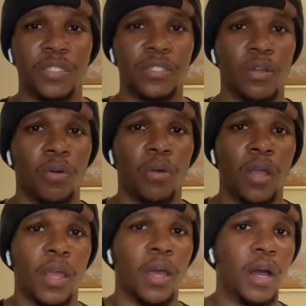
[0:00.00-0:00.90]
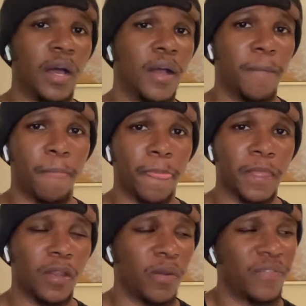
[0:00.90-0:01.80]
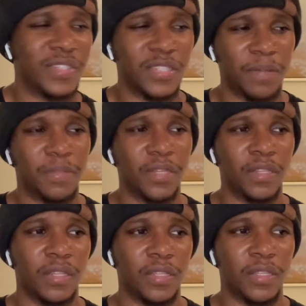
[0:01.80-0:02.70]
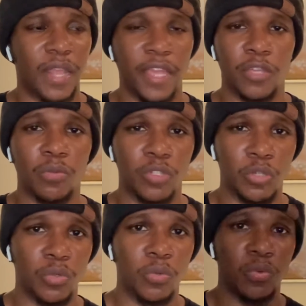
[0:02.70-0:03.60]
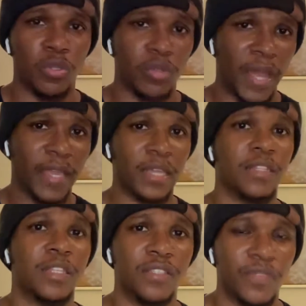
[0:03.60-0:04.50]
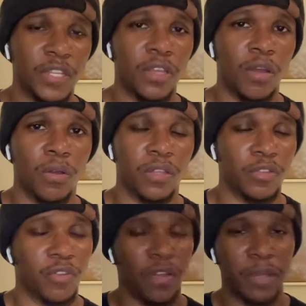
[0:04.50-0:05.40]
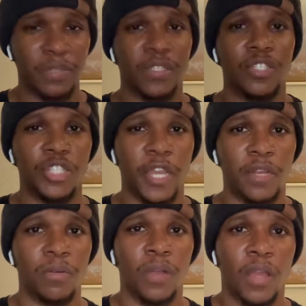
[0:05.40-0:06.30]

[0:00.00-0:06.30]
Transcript: So, if it's something that you like in this video and you came to this channel,